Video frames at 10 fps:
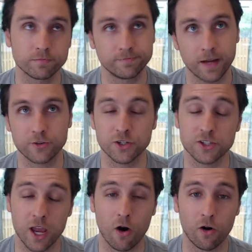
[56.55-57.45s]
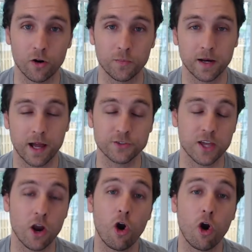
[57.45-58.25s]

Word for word: I was gonna say hard, but I'll say